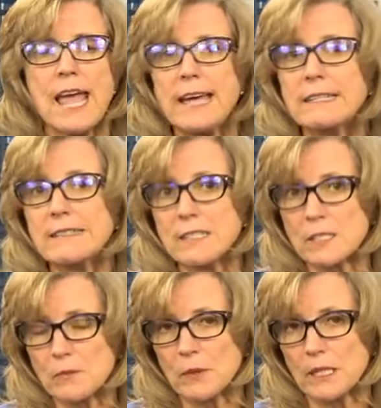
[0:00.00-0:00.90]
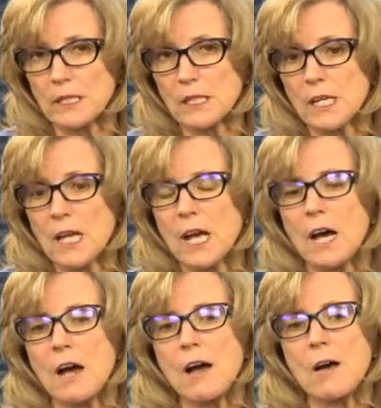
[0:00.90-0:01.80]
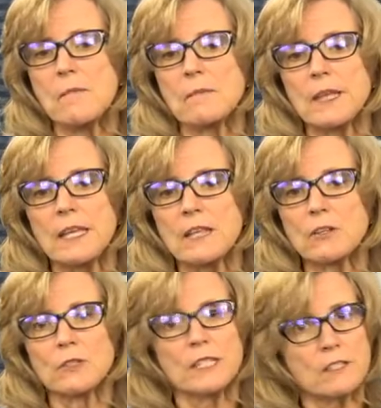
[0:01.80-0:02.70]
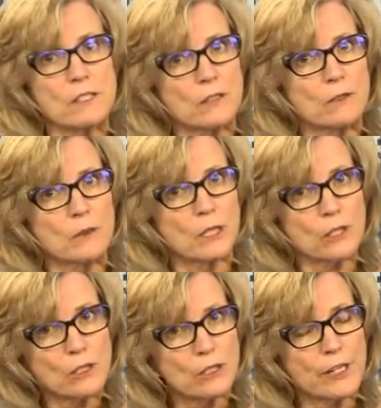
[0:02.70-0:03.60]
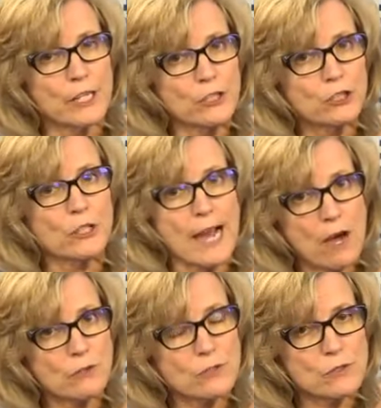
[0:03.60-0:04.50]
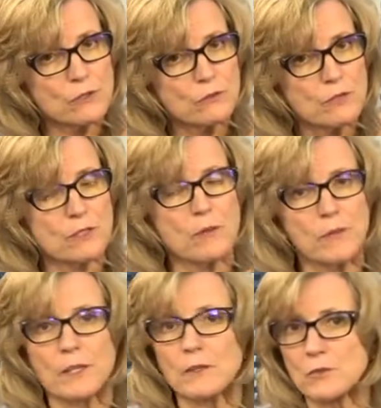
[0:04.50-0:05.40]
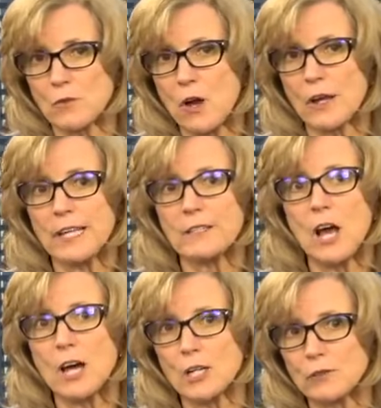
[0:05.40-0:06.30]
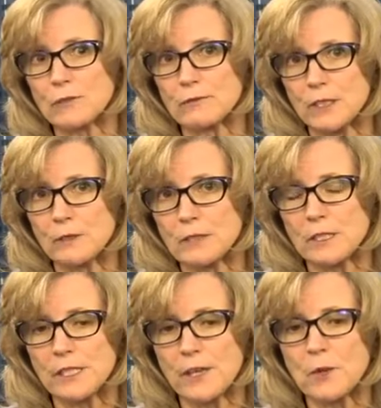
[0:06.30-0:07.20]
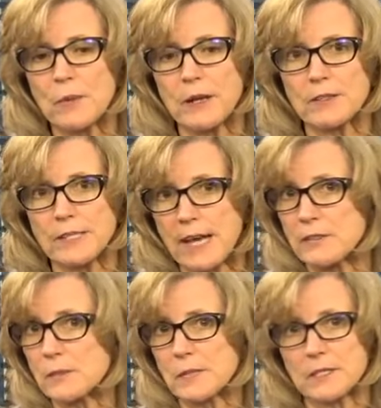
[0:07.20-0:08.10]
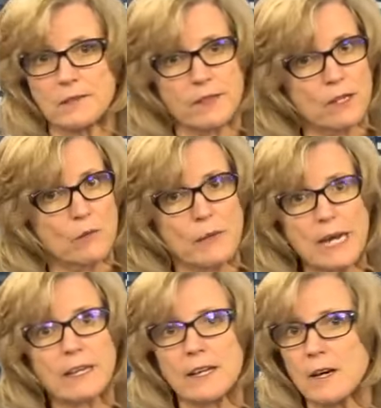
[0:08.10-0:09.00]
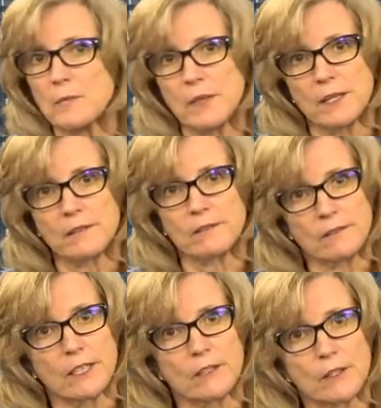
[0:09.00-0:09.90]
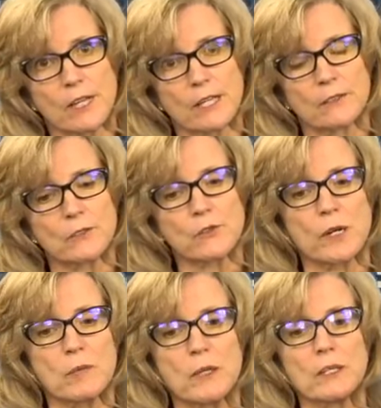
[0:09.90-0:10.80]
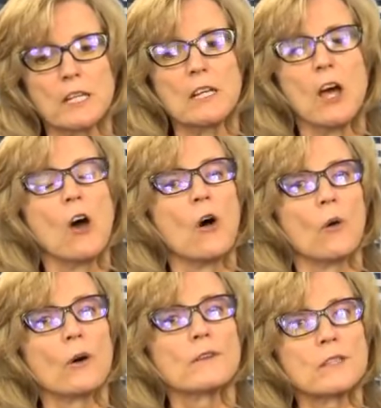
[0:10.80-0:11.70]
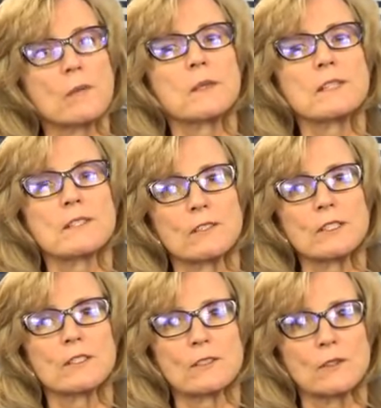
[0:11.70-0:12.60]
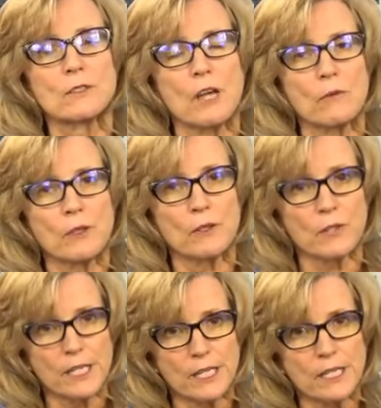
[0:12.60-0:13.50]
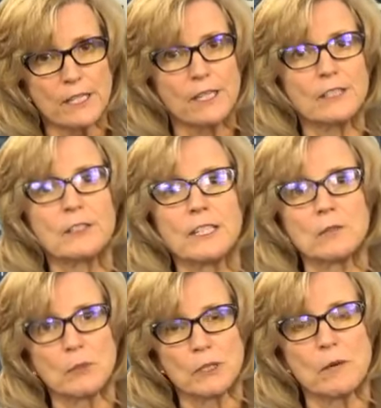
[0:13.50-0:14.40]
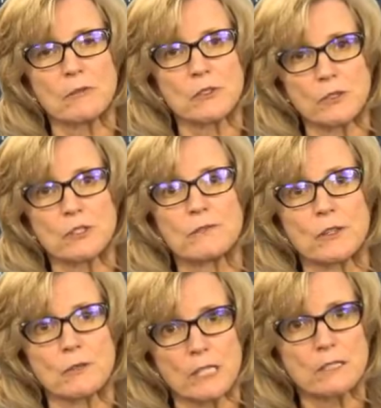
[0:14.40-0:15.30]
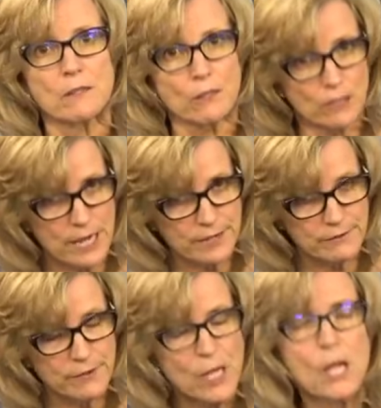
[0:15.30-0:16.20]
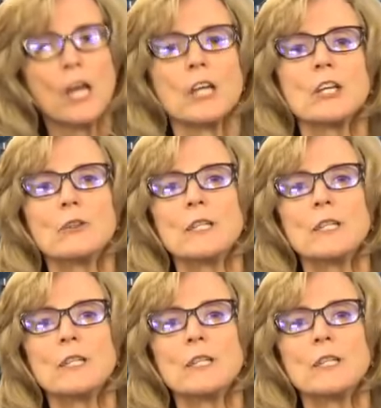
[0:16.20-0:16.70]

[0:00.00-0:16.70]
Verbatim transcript: And discipline um, either needs to occur in your house when something goes wrong and not overflow into the other parent's house because if they don't back you up, then you know you kind of lose credibility, or if something serious goes on with your kid and you need to put them on restriction for the rest of their life, you